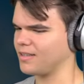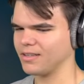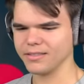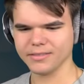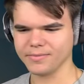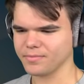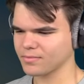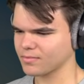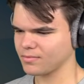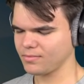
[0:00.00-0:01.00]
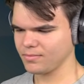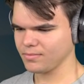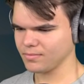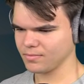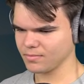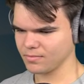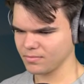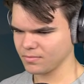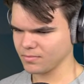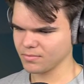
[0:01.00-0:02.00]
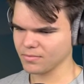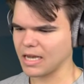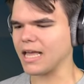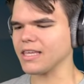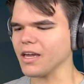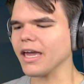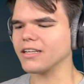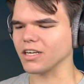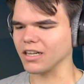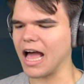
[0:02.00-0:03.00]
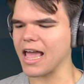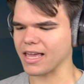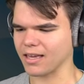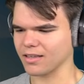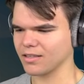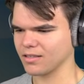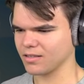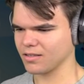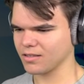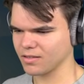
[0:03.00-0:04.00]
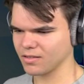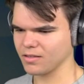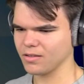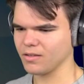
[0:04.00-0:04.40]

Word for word: My screen just went crazy. All right, so I think you guys are lying. Jelly's gonna die.